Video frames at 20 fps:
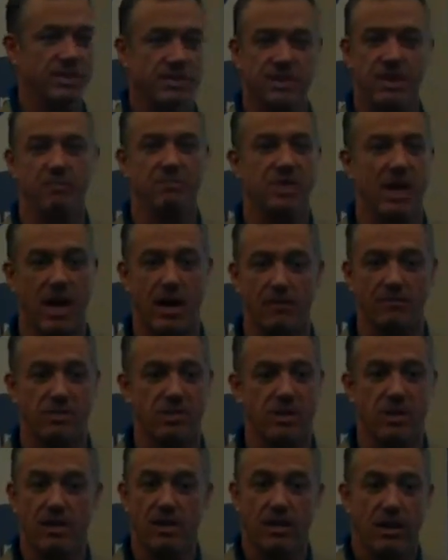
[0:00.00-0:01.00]
And
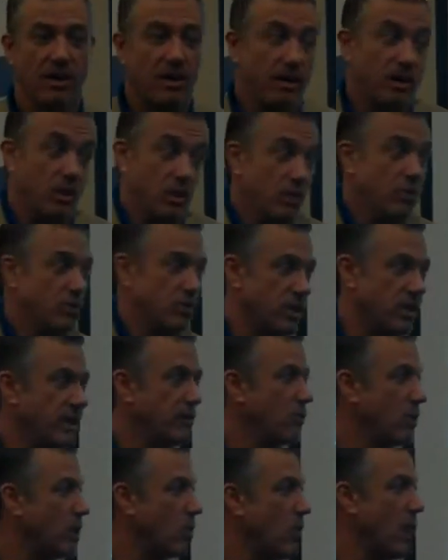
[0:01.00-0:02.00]
sometimes
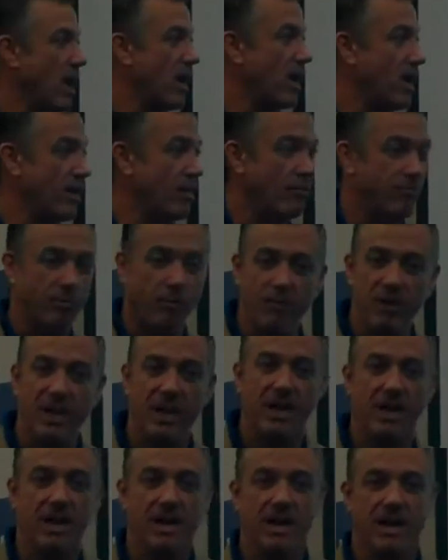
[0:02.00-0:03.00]
usually require, I know for
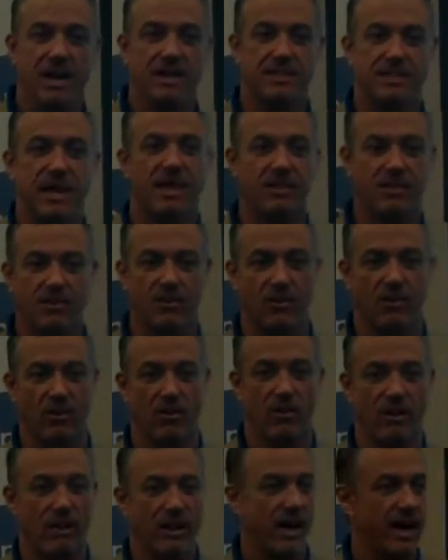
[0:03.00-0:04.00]
me, a
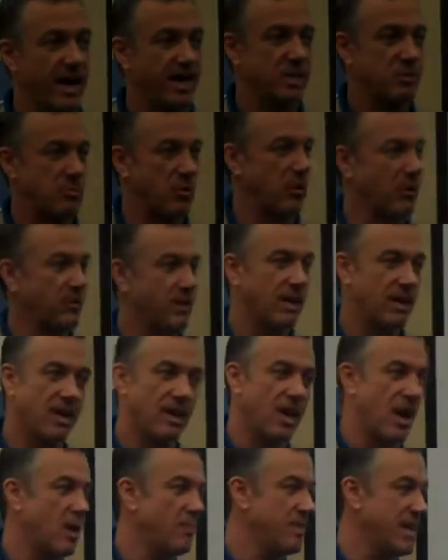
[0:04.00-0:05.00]
technical expert that
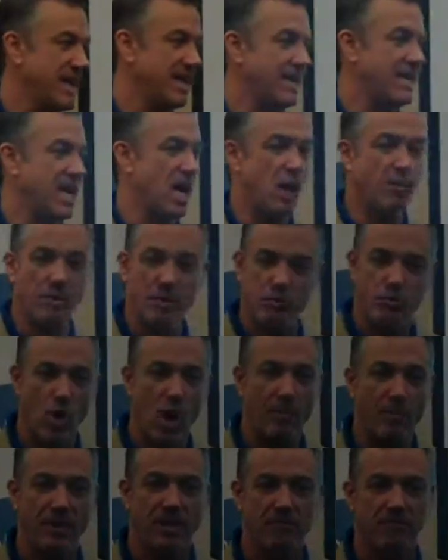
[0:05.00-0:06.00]
can come in and help me
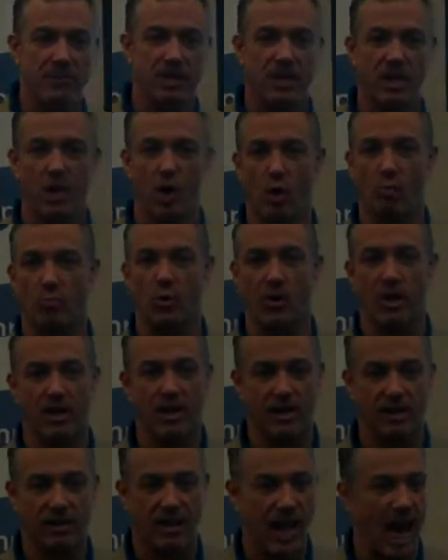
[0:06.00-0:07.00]
drop in a video, put in a